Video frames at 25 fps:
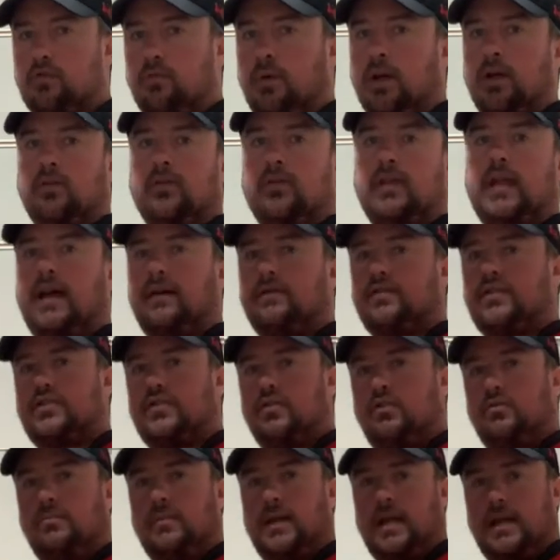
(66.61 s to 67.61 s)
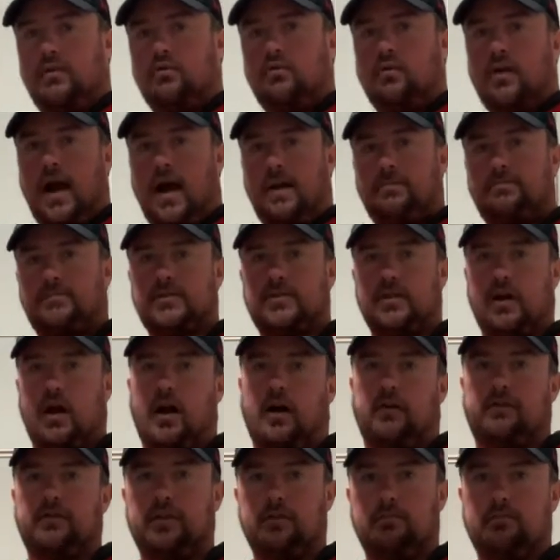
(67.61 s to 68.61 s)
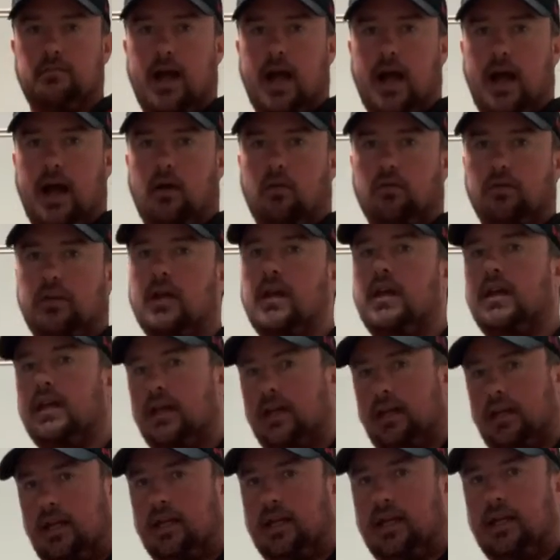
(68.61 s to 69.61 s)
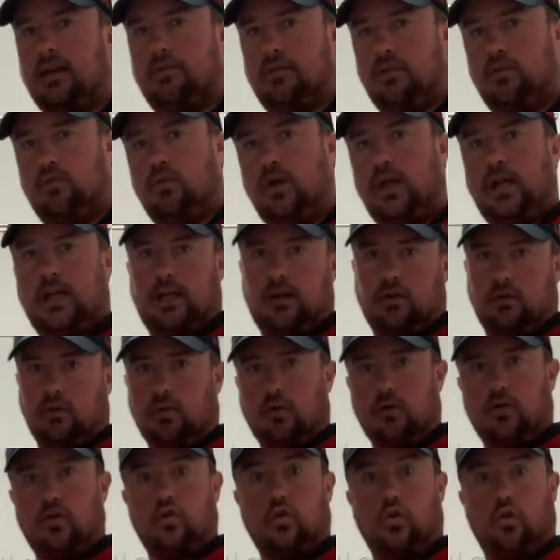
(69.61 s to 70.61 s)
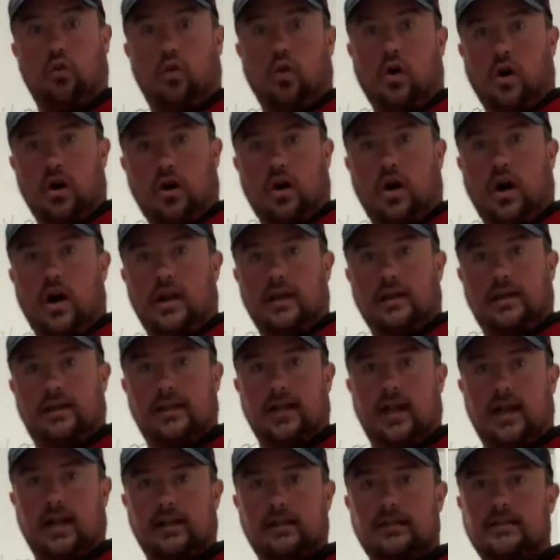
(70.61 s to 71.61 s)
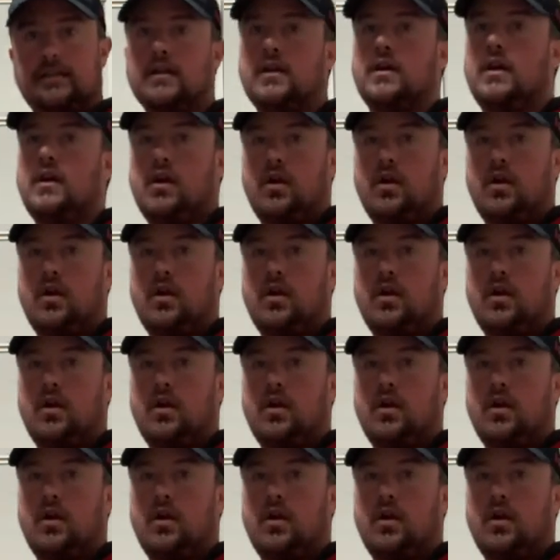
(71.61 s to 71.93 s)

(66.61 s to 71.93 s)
we only have so many reps off the mound in a given week in order to work on things.